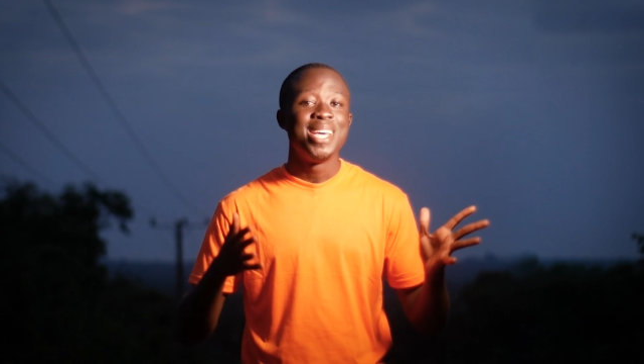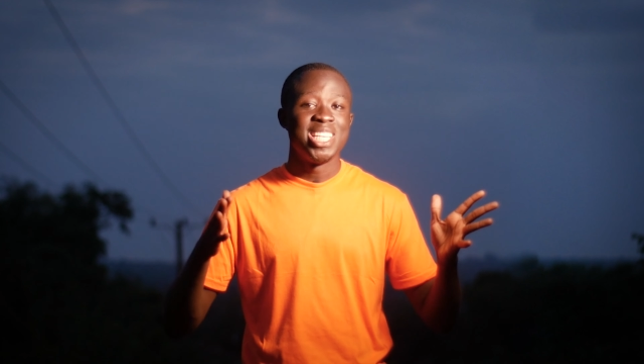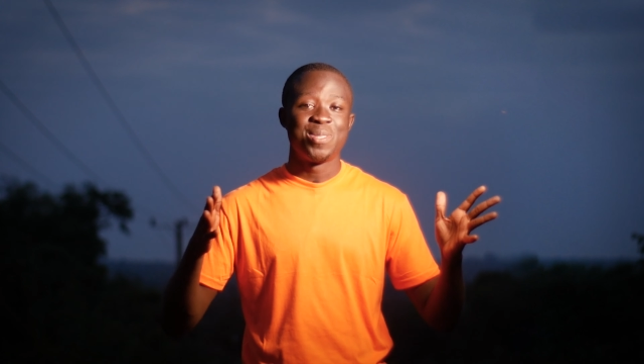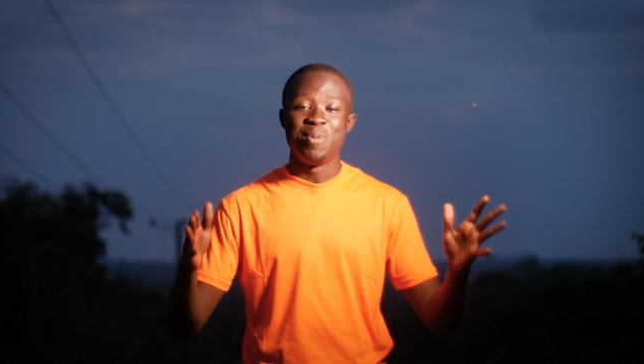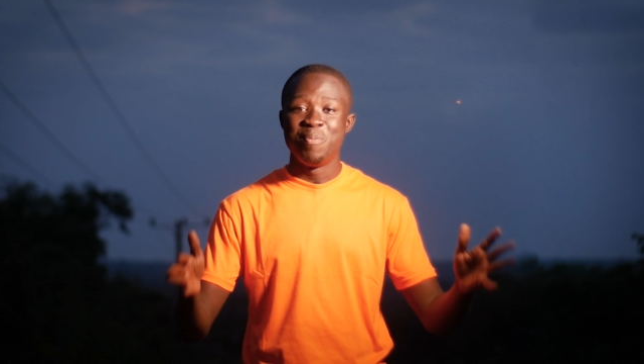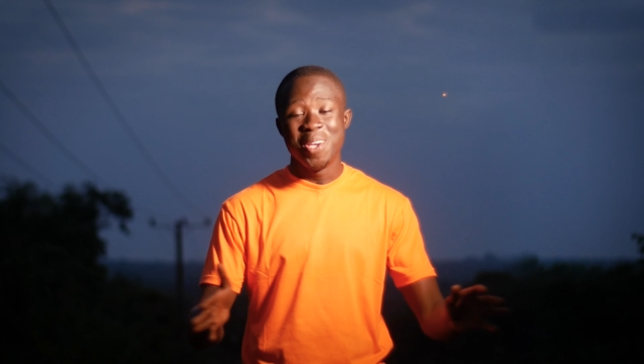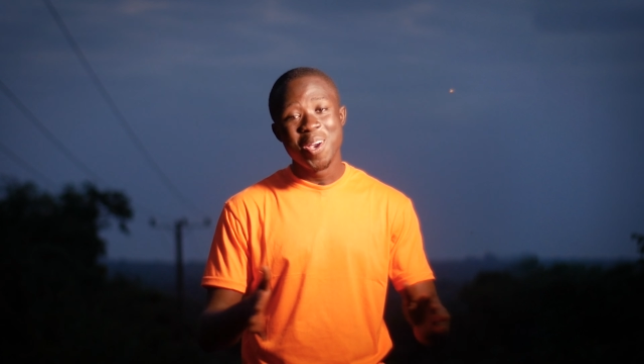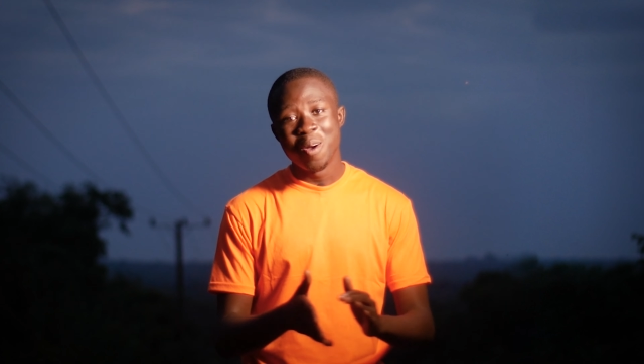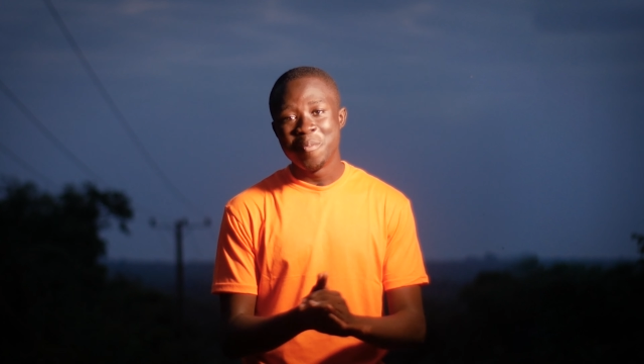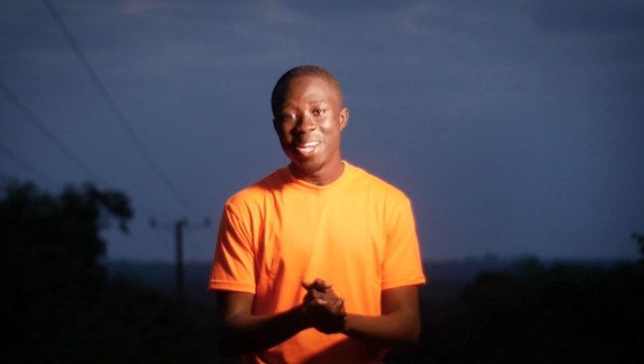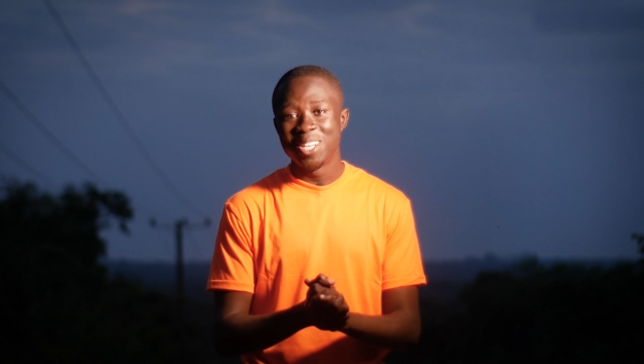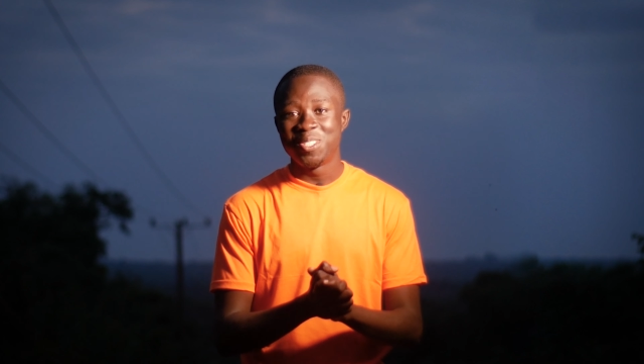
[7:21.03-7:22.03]
It's been me,
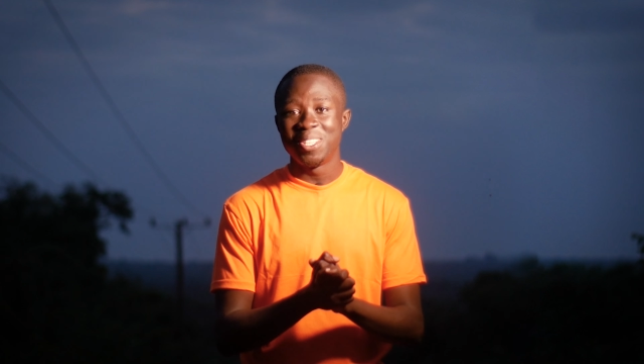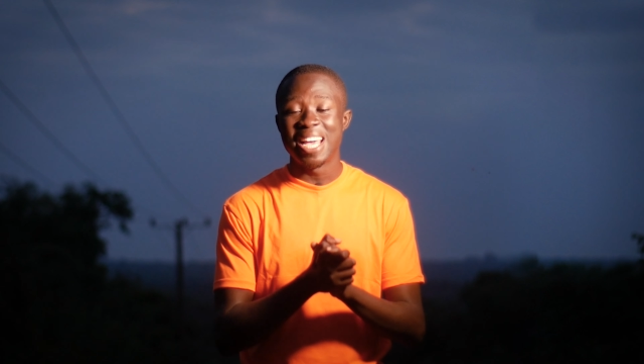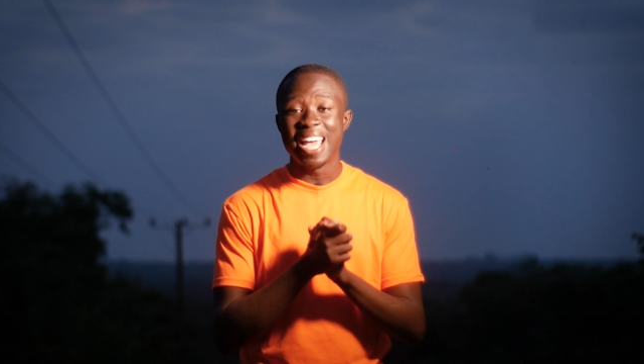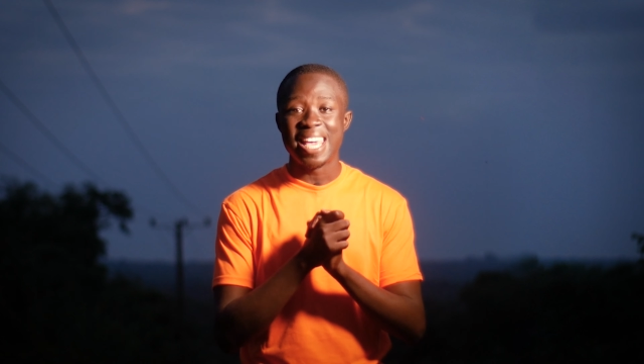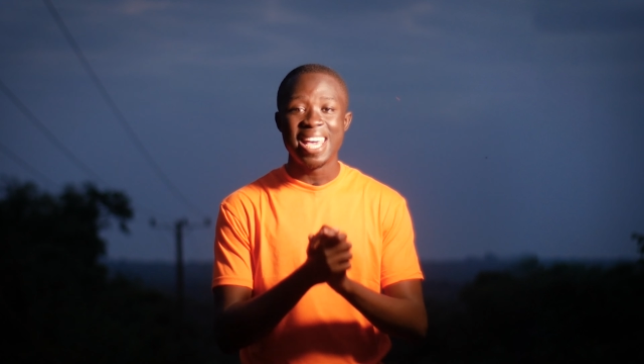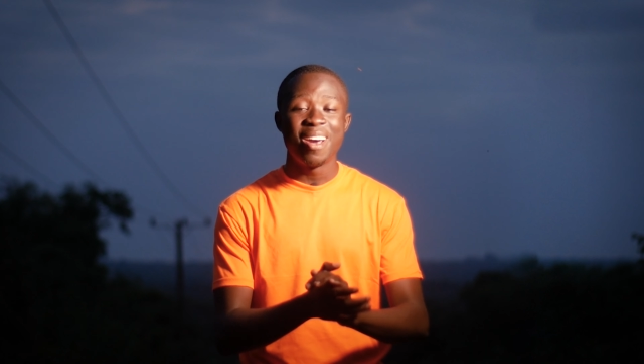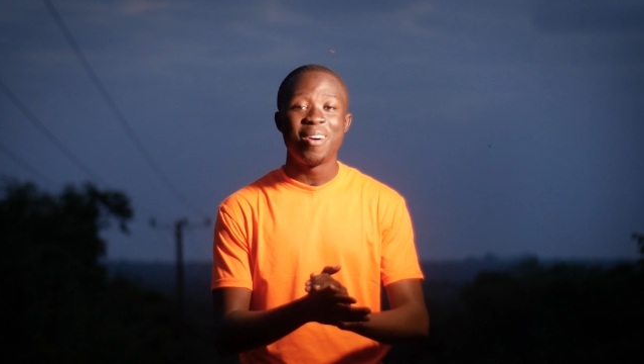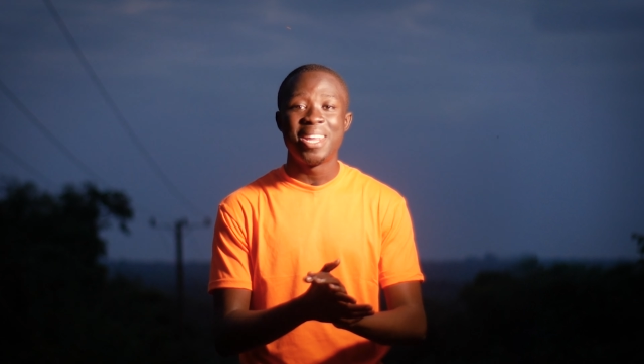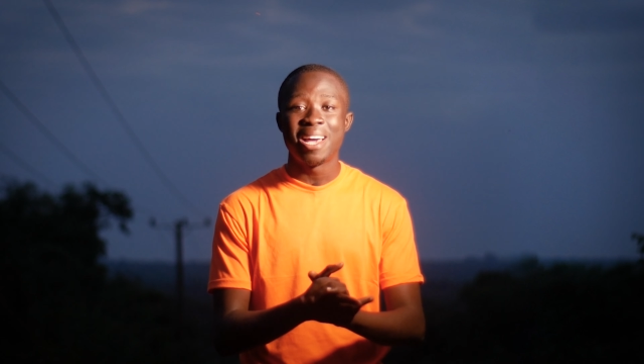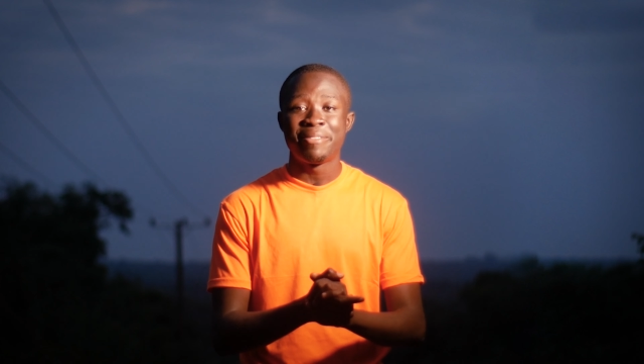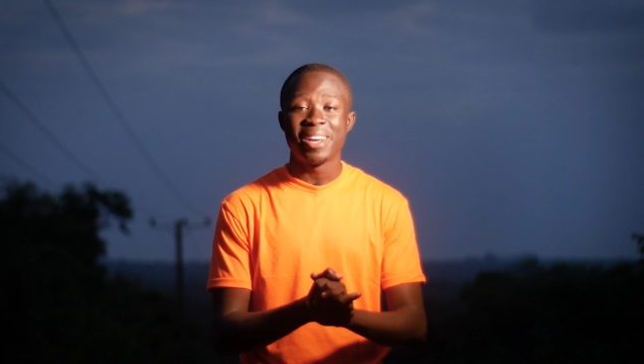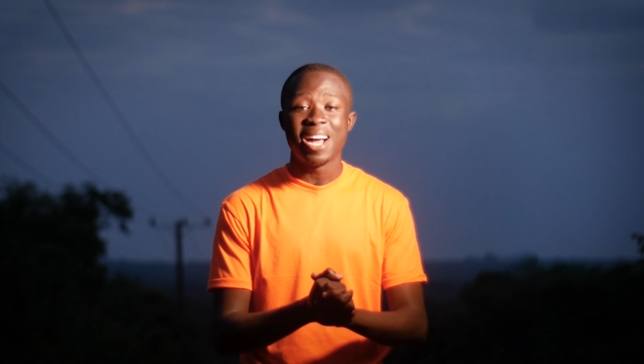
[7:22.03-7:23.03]
O B L Junior, here on the
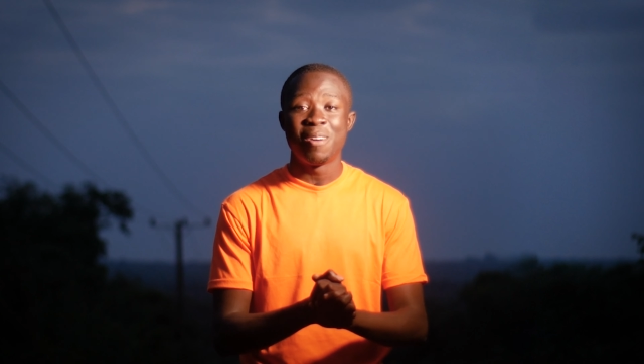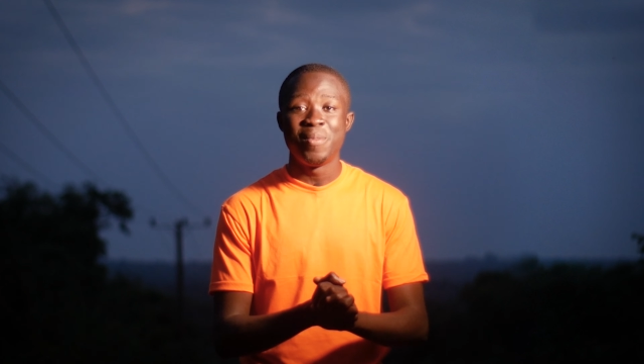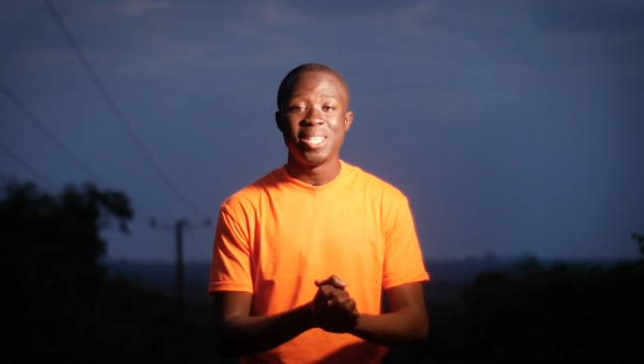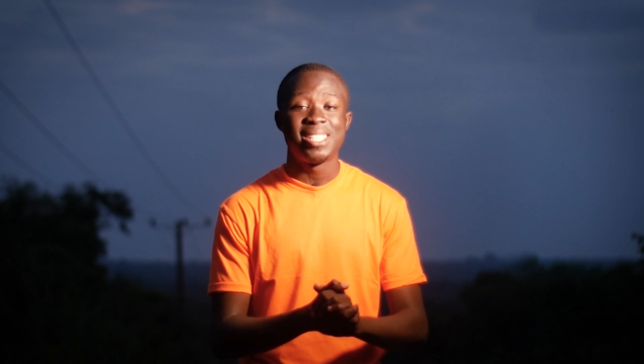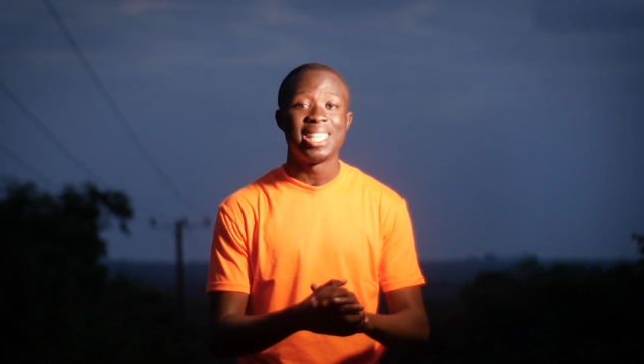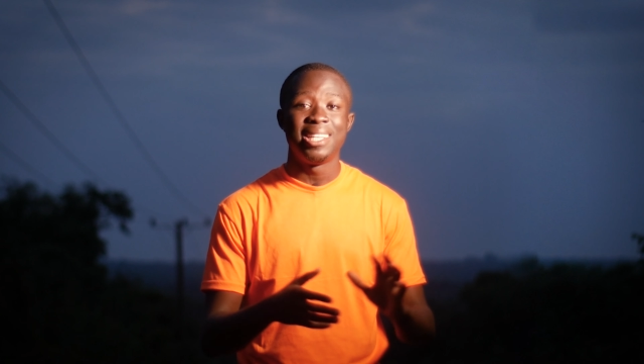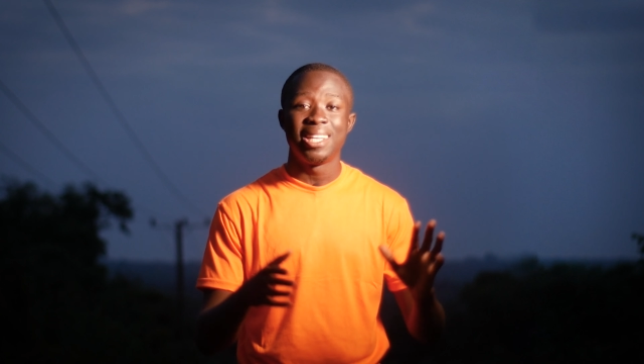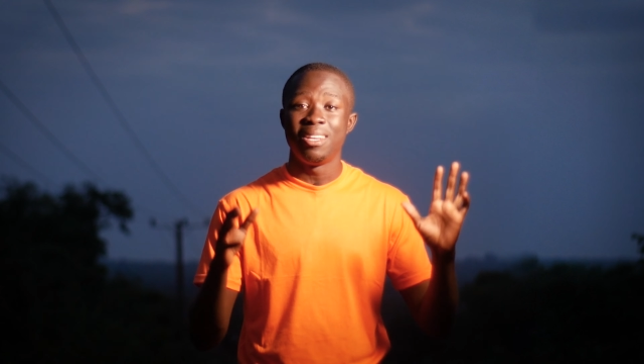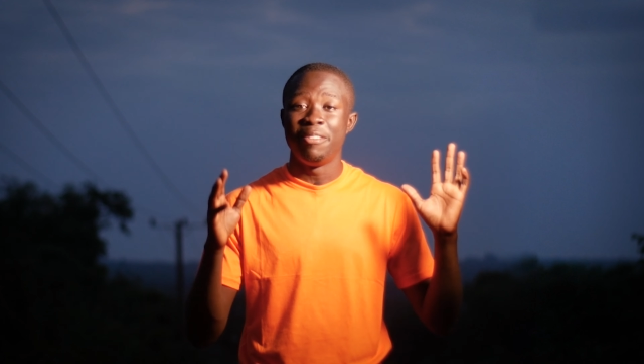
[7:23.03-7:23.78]
African Amaze channel.